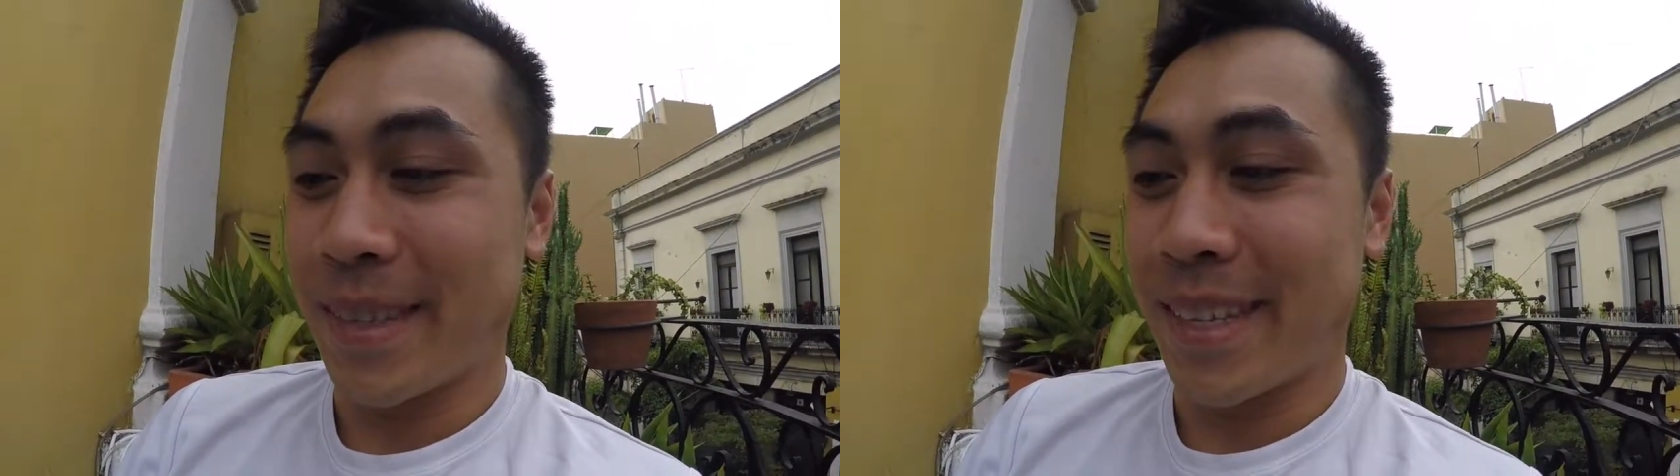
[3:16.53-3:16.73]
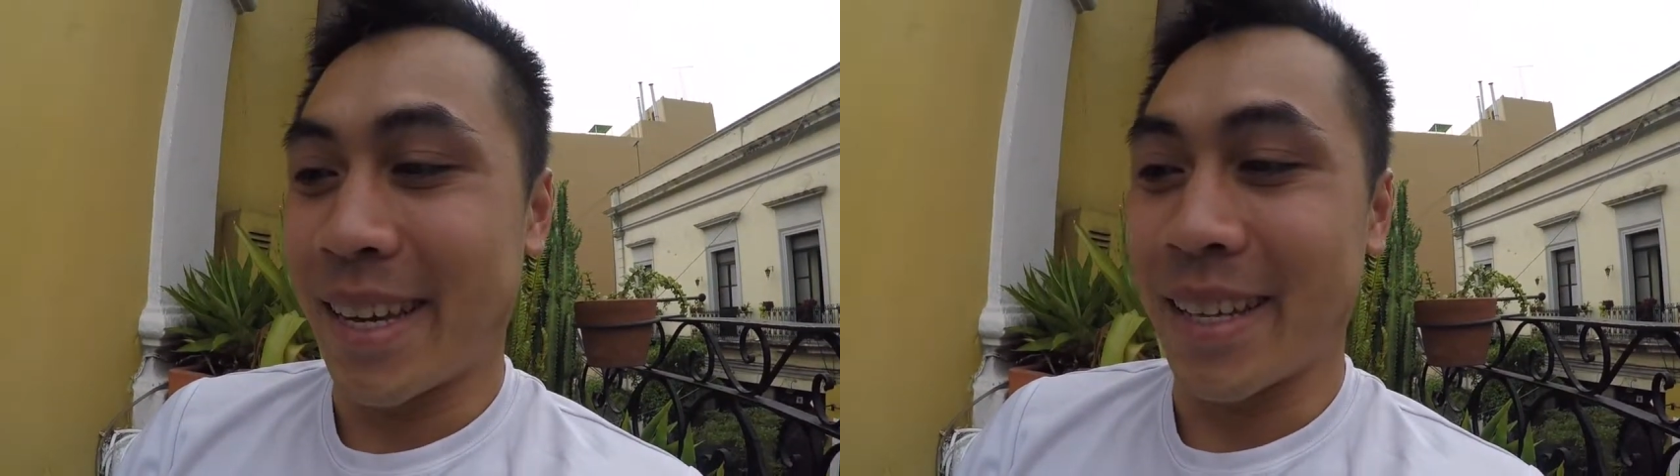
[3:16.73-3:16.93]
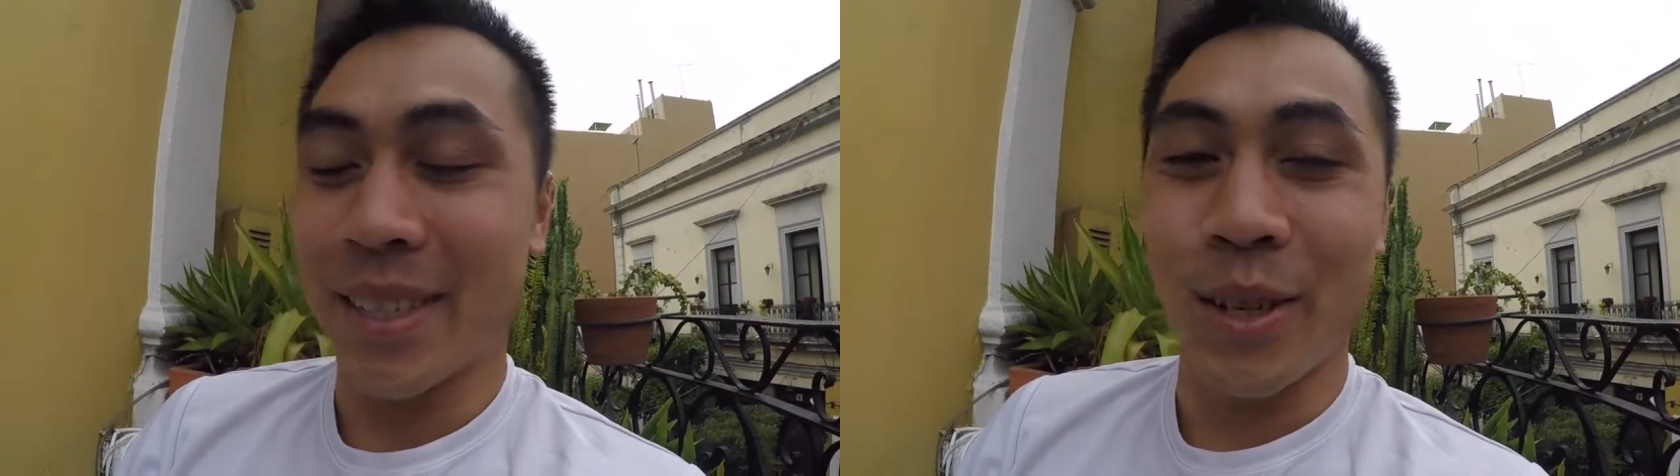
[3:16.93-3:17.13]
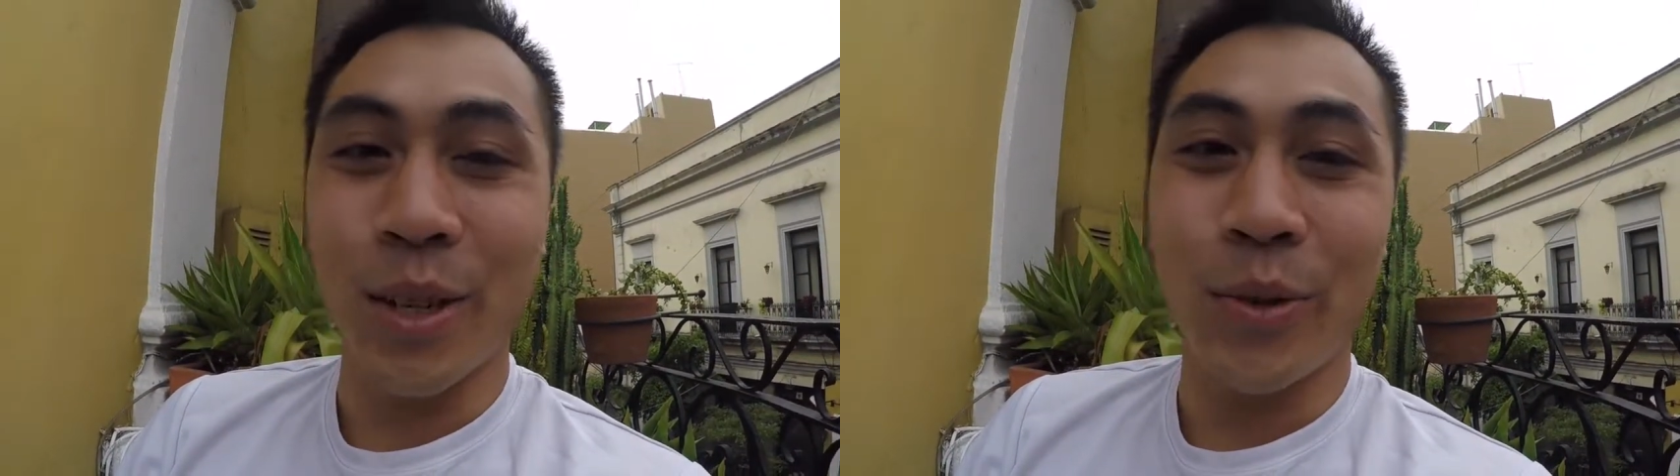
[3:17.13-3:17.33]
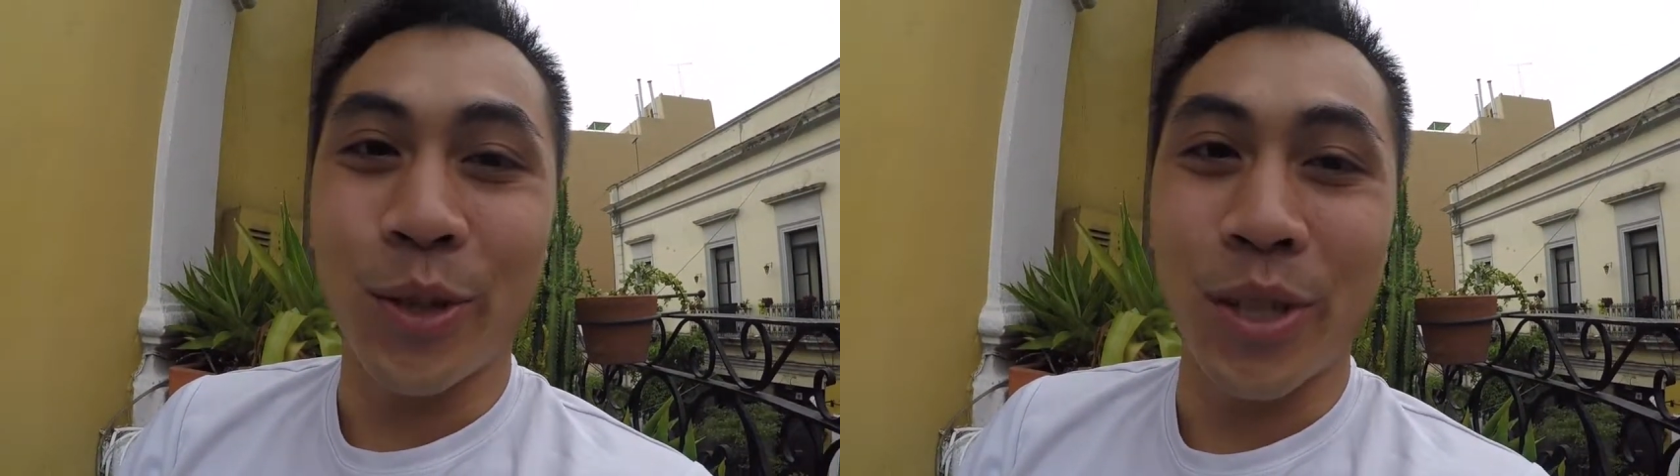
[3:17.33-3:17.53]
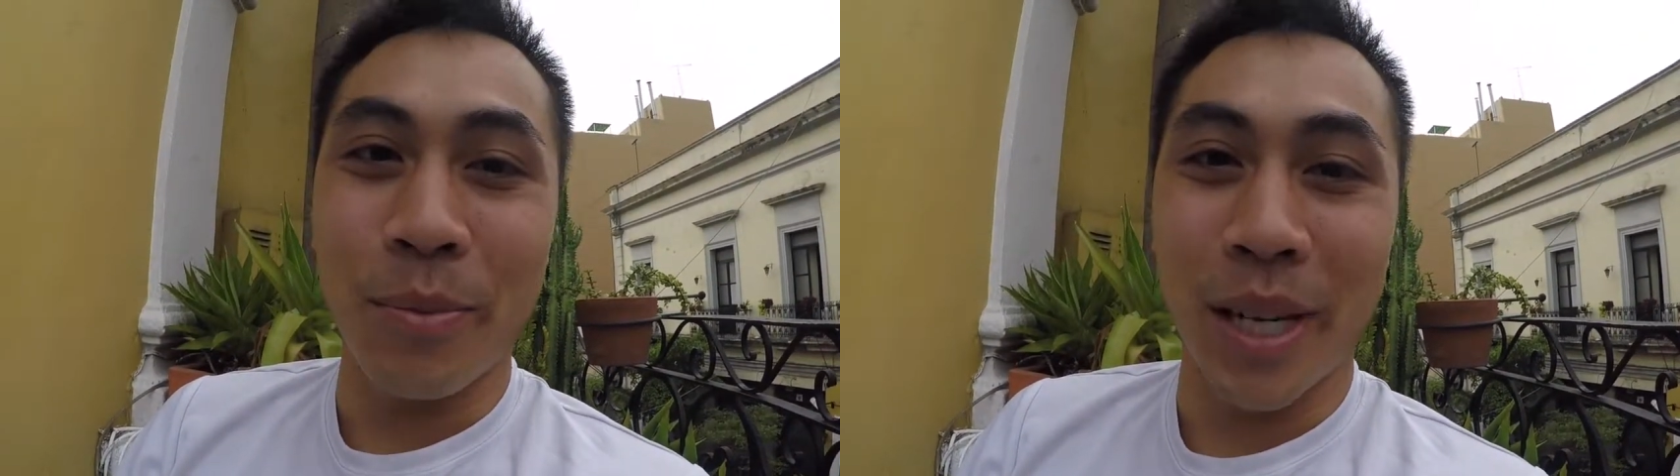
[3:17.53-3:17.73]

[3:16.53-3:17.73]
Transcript: Yeah, so look forward to the